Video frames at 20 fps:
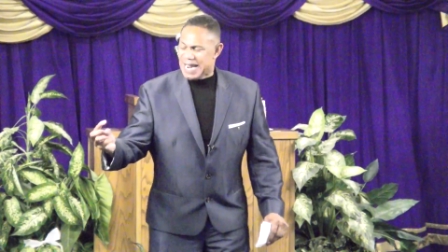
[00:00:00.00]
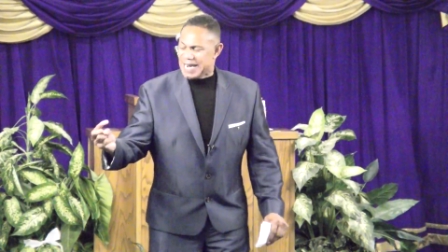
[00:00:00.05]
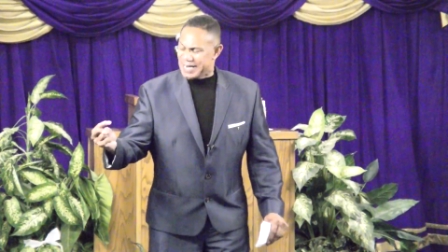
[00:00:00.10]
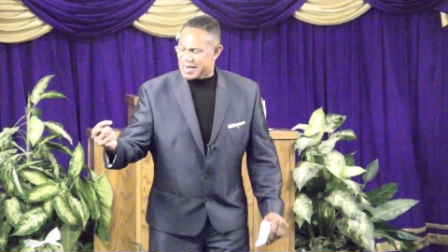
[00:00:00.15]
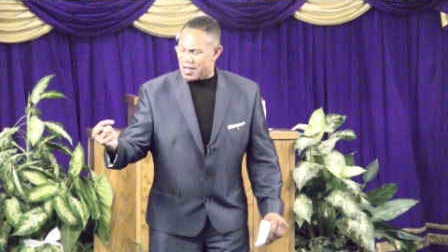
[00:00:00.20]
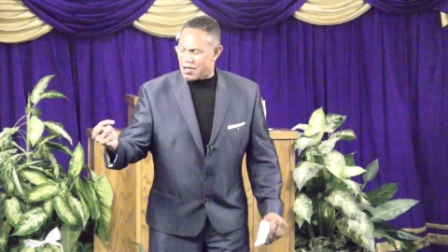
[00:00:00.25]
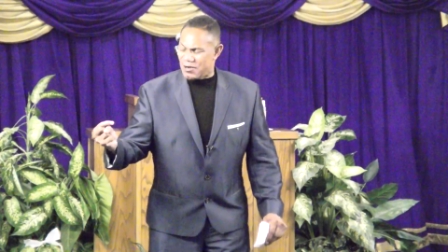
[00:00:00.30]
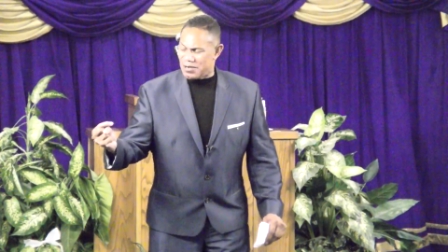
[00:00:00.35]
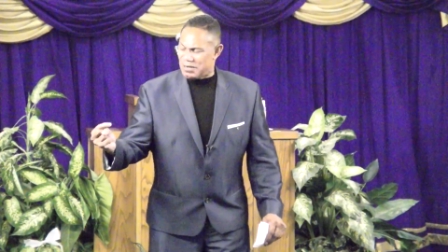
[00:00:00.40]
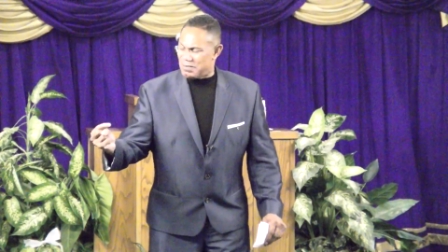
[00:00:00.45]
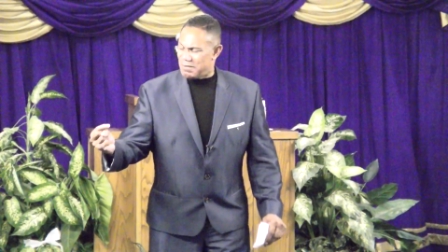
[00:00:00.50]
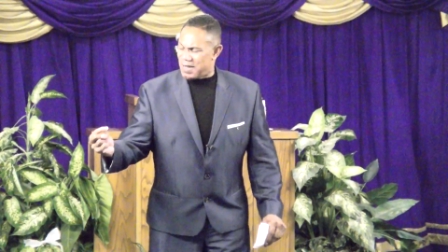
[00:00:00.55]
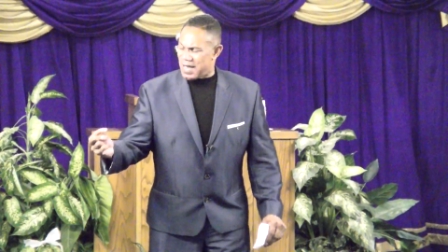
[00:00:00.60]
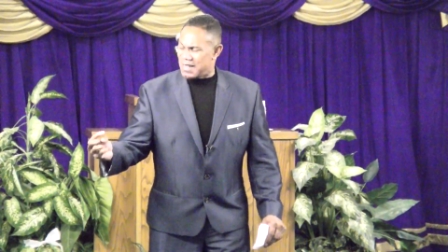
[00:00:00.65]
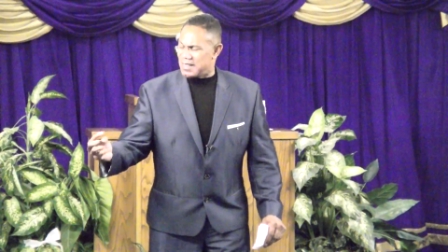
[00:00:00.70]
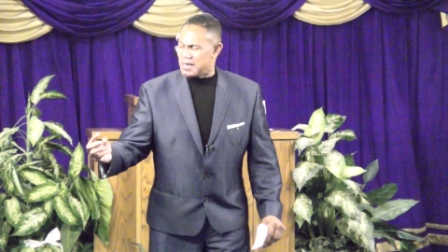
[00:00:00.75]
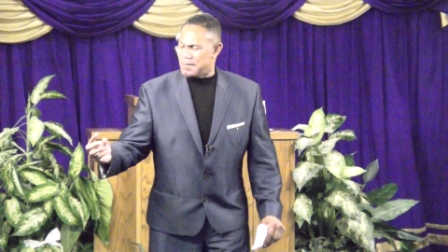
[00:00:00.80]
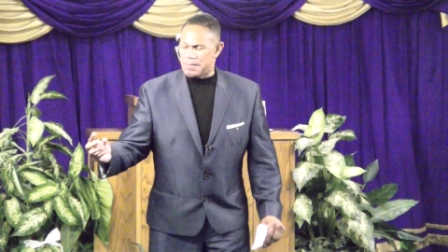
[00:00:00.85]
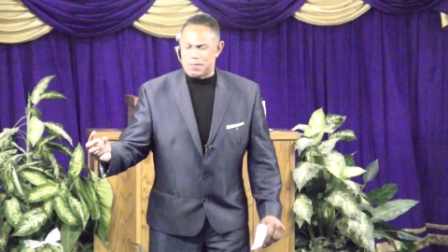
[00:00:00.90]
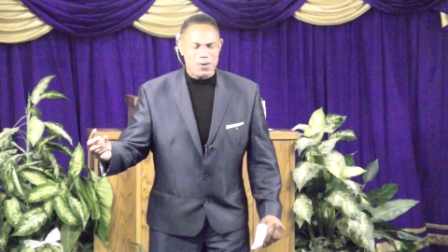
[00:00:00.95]
told the
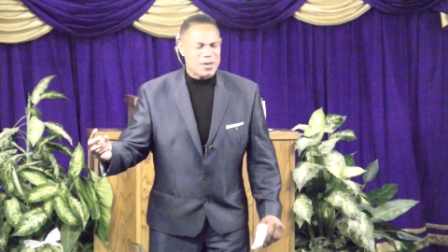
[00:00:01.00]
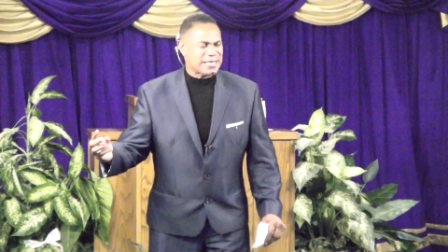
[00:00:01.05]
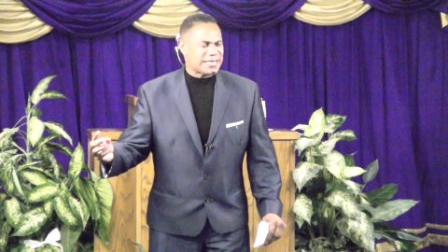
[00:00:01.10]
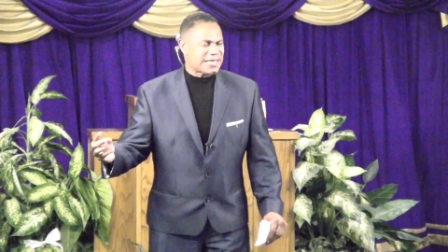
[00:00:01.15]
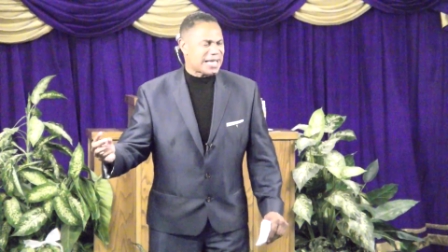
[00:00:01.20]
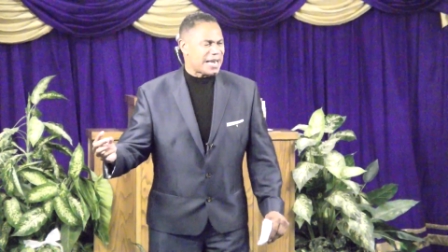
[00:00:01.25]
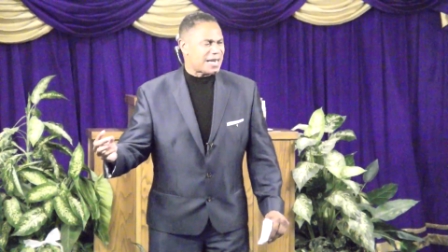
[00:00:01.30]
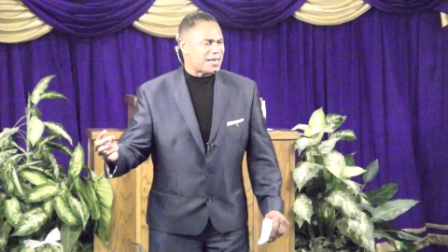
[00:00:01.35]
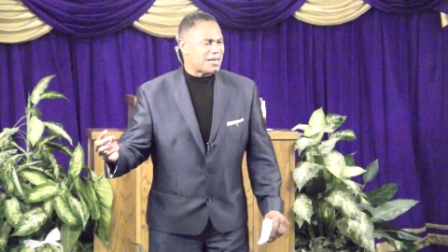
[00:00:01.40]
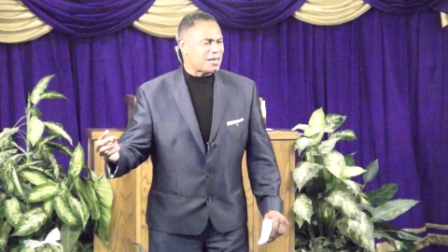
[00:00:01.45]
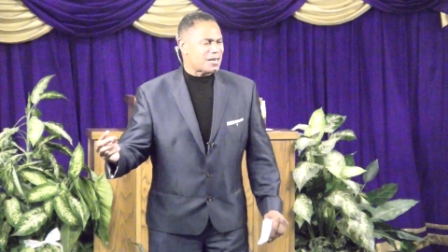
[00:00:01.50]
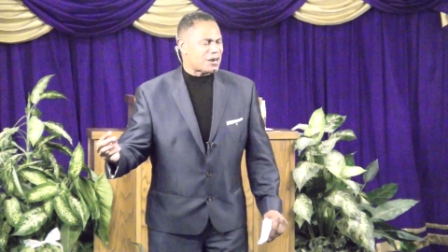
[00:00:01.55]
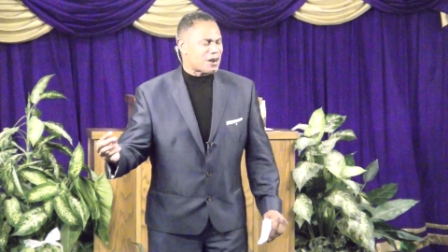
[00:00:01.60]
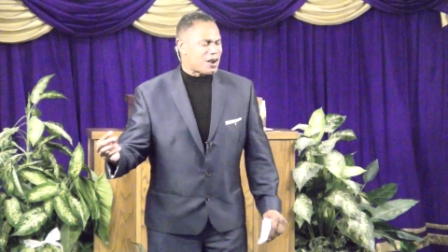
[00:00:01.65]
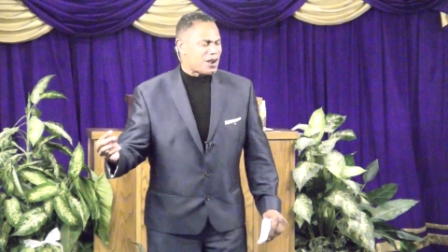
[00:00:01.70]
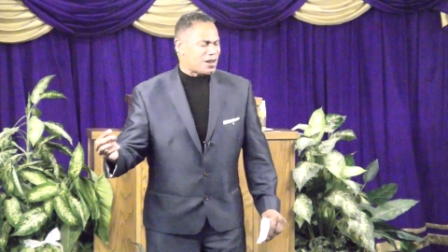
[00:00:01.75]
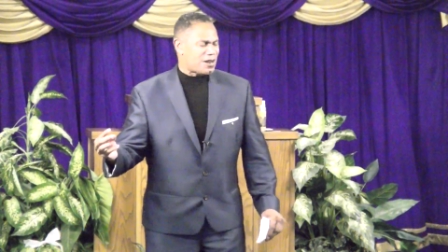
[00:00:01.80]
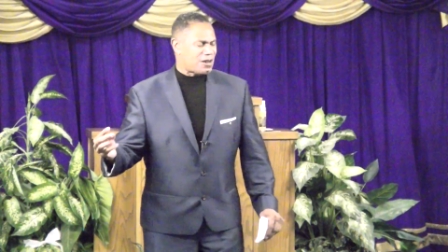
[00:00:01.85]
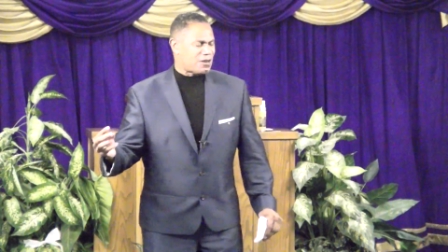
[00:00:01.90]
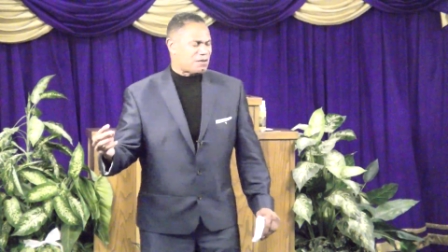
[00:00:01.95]
mother, put that little
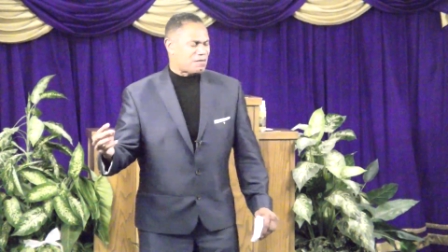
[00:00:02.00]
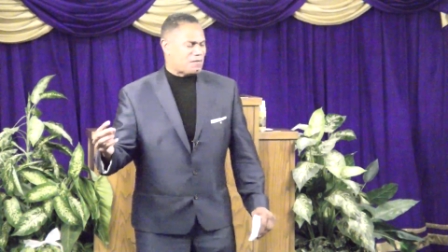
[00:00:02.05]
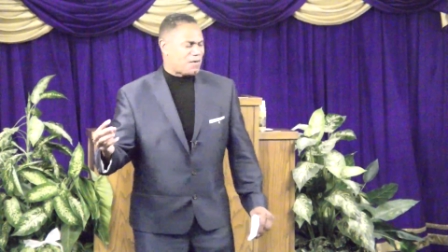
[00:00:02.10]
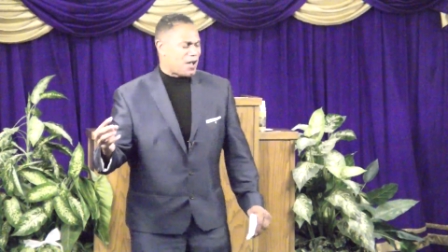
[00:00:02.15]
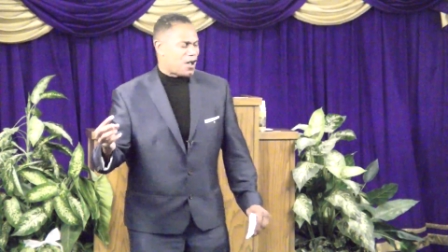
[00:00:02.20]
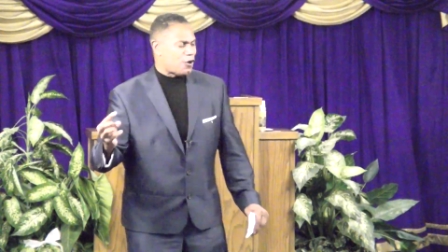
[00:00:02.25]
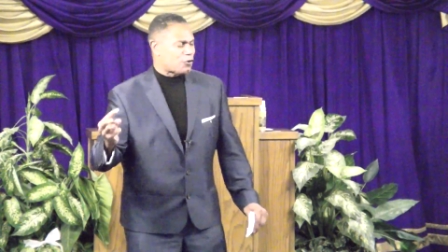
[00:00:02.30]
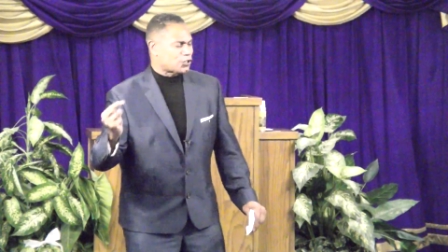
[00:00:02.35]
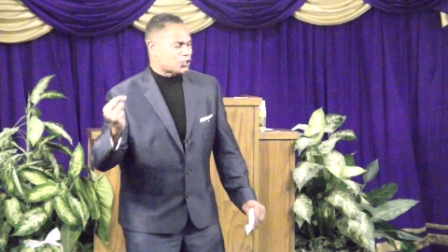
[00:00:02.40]
girl on the phone.